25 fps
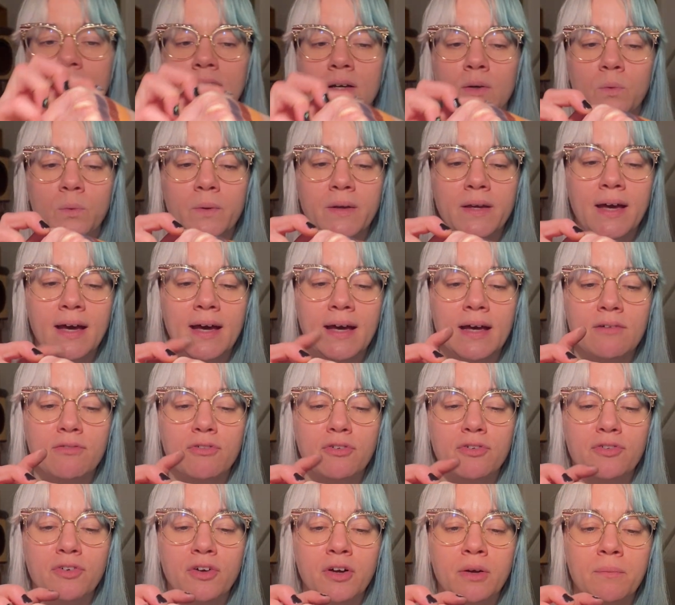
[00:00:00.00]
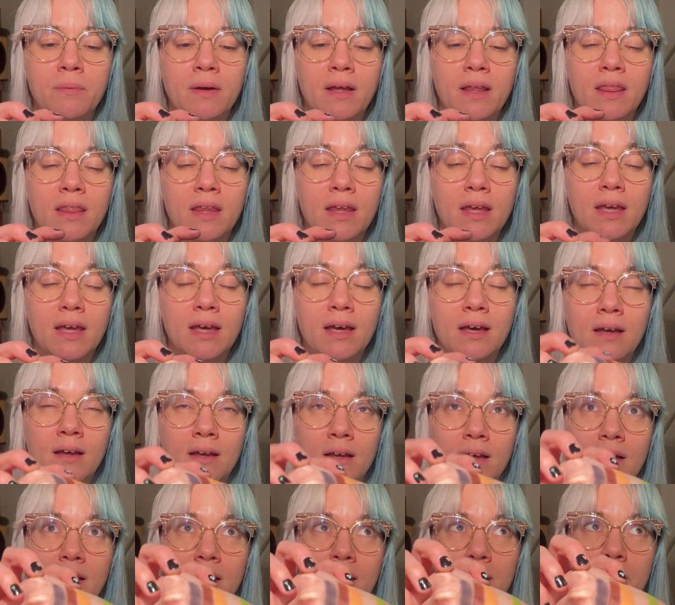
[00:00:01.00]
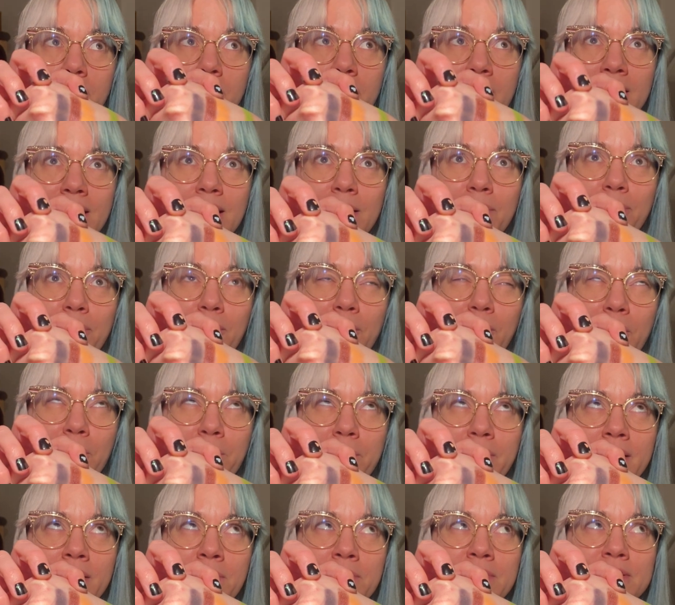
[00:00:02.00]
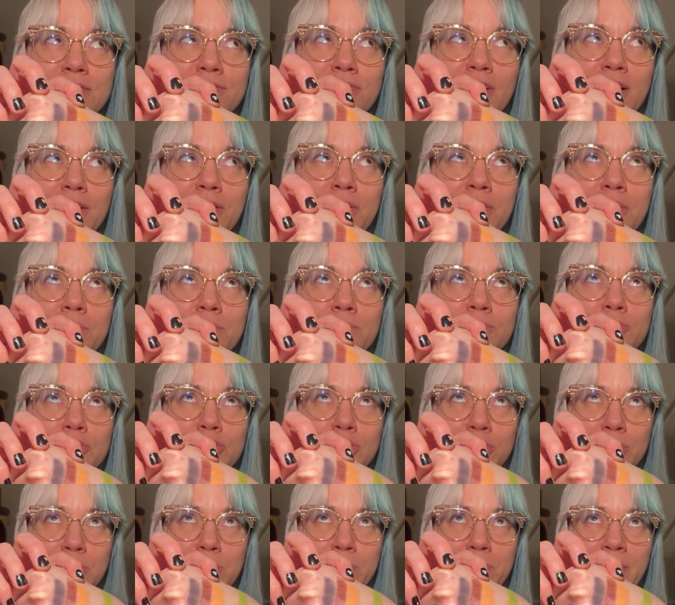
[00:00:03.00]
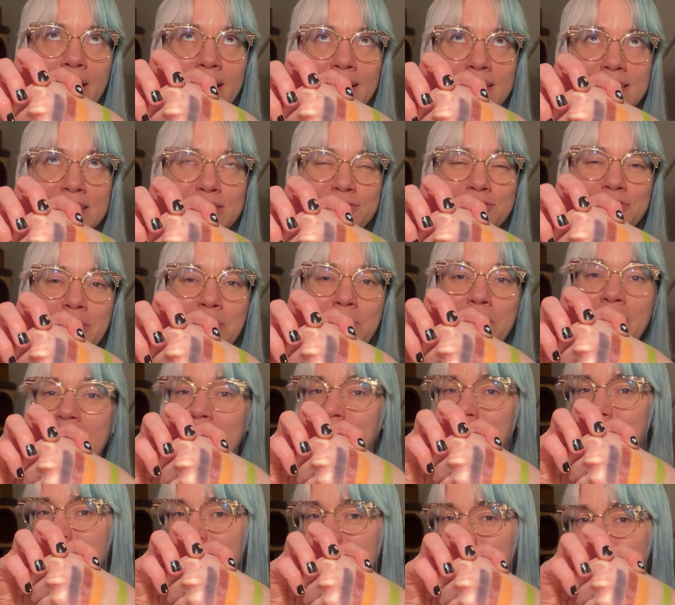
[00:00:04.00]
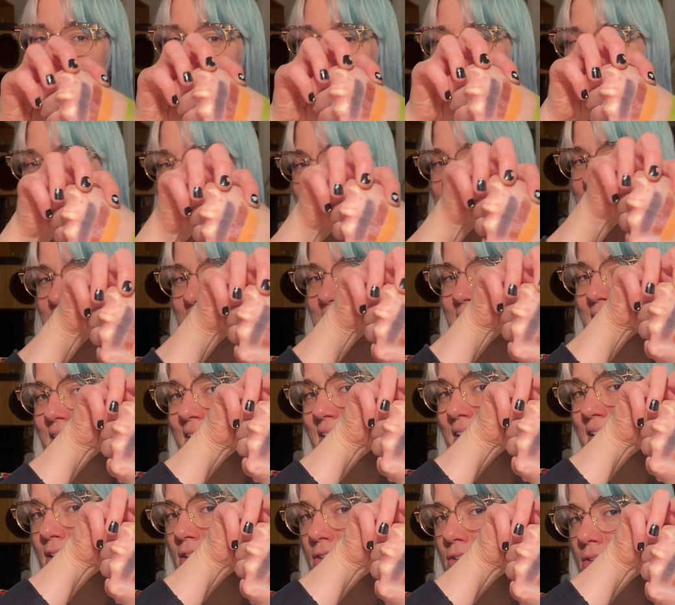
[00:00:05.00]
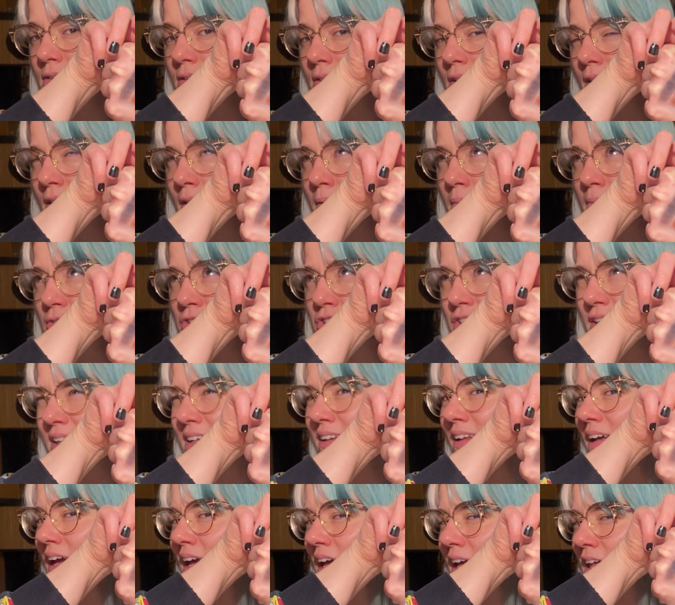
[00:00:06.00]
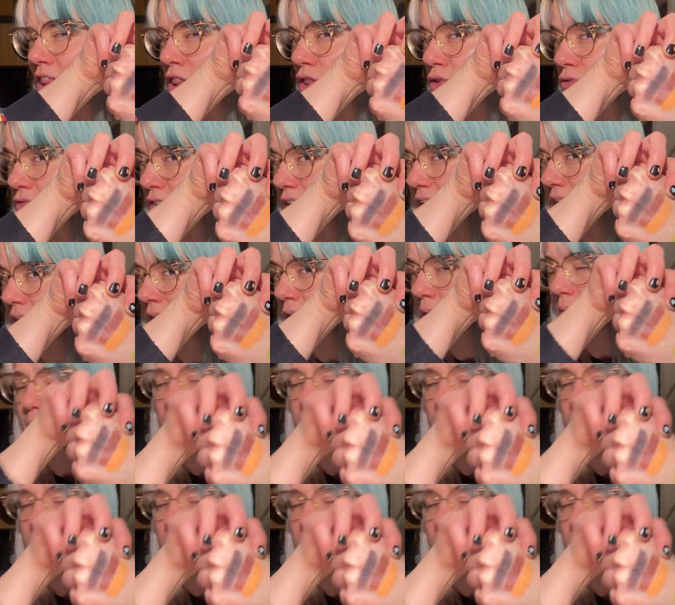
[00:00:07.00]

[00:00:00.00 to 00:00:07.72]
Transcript: We have from the Mini Pro Pigment Volume 2 palette from ABH Norvina, the shade A3.